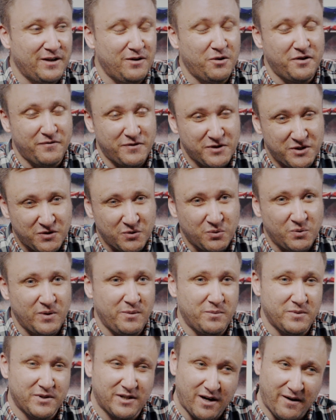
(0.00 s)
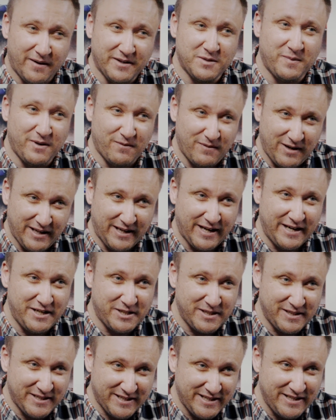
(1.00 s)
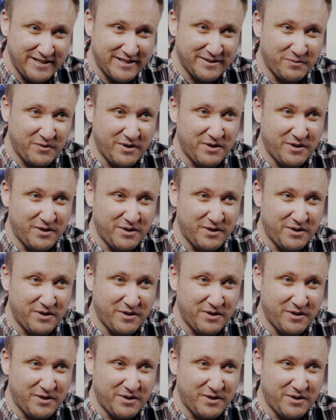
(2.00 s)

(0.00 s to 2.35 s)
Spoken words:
A lot of us thought it was going to be a relegation season.